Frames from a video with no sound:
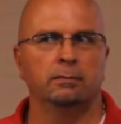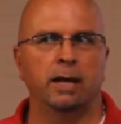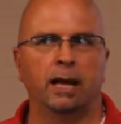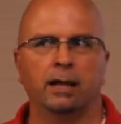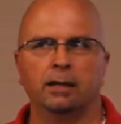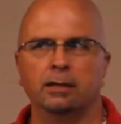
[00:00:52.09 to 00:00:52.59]

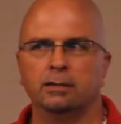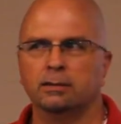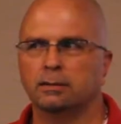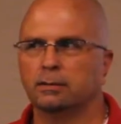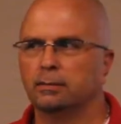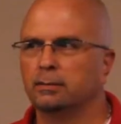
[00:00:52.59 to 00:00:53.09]
balconies,
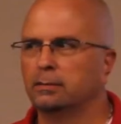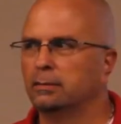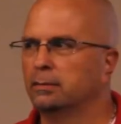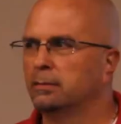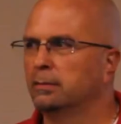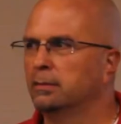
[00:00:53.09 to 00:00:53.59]

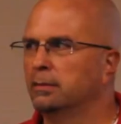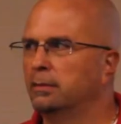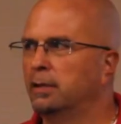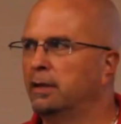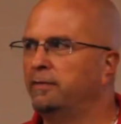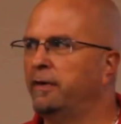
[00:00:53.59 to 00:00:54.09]

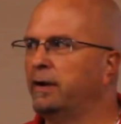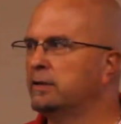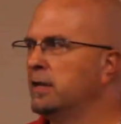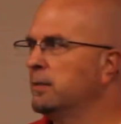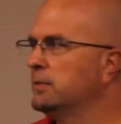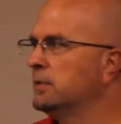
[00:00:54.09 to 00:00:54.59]
and fire
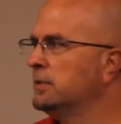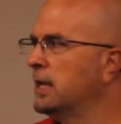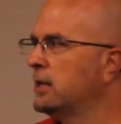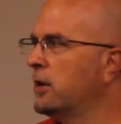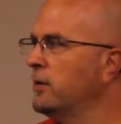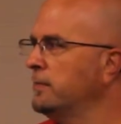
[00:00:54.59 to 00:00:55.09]
escapes. Is
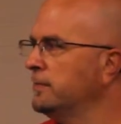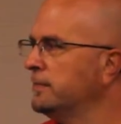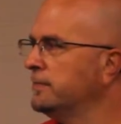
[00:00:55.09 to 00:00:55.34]
that the code?